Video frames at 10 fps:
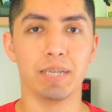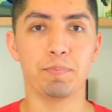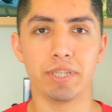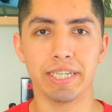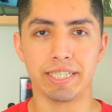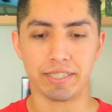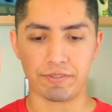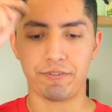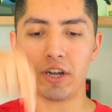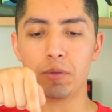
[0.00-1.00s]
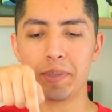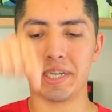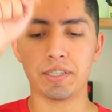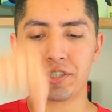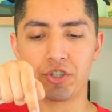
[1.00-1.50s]
And please follow
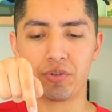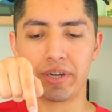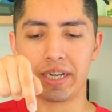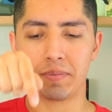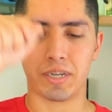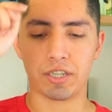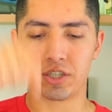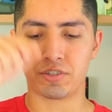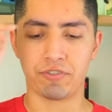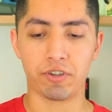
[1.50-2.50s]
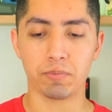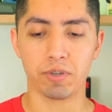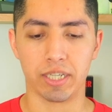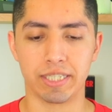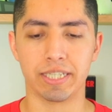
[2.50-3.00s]
me on Instagram at Dr. Film
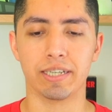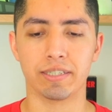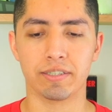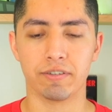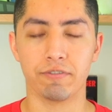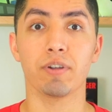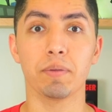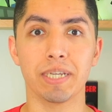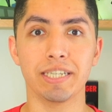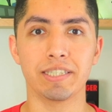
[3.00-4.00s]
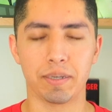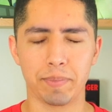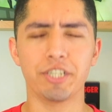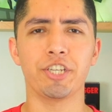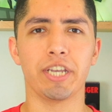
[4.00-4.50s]
Ronces for updates on
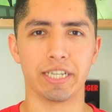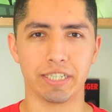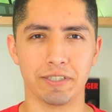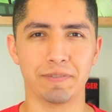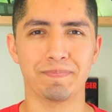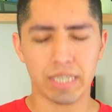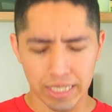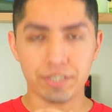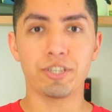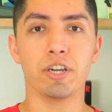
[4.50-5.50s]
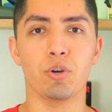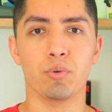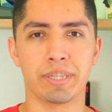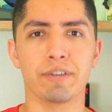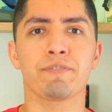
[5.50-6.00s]
my channel. And so,
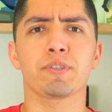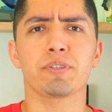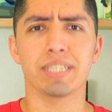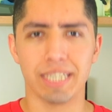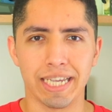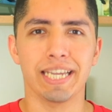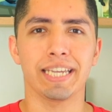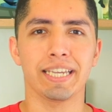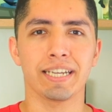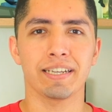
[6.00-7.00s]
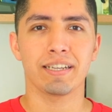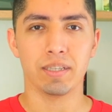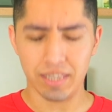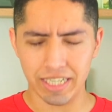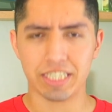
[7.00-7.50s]
without further delay,
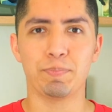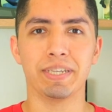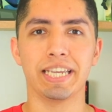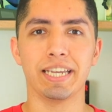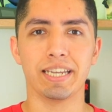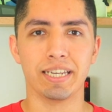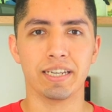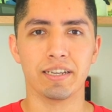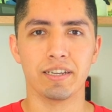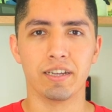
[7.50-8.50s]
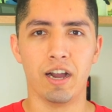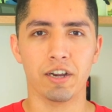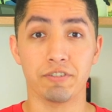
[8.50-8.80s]
let's begin our